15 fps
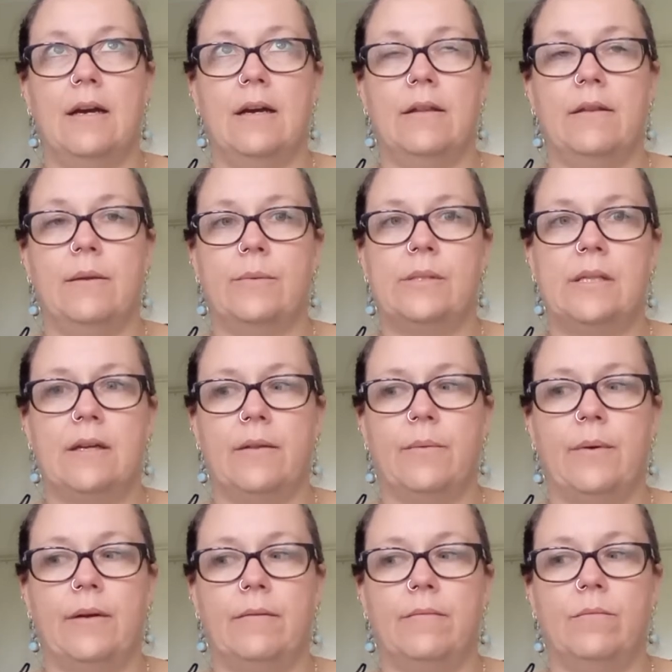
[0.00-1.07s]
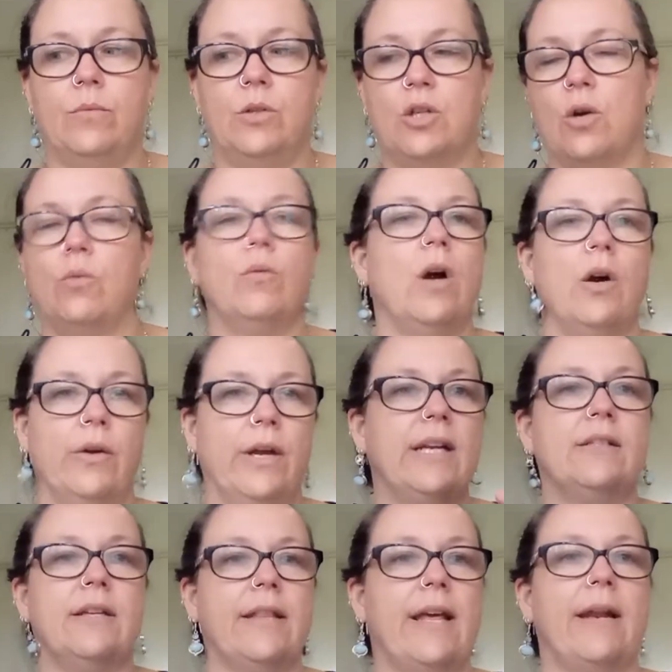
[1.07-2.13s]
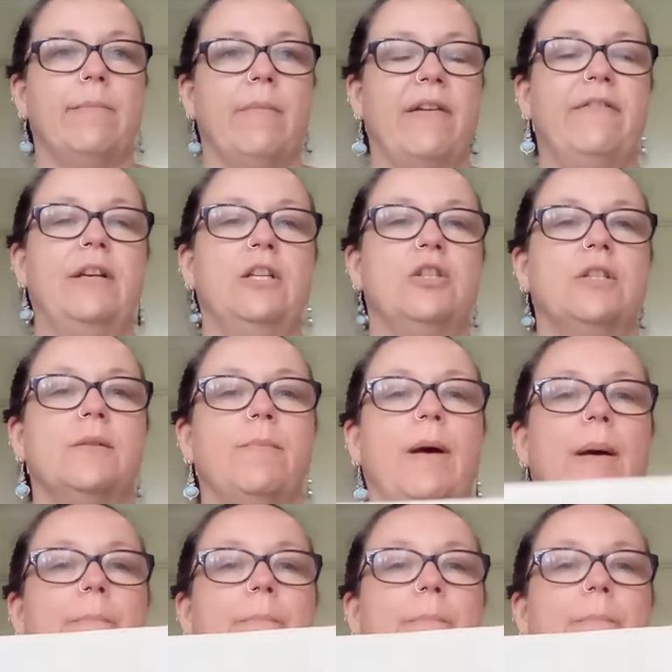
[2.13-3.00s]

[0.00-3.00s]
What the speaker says: there was another one, which I'll get to that in my finishes. But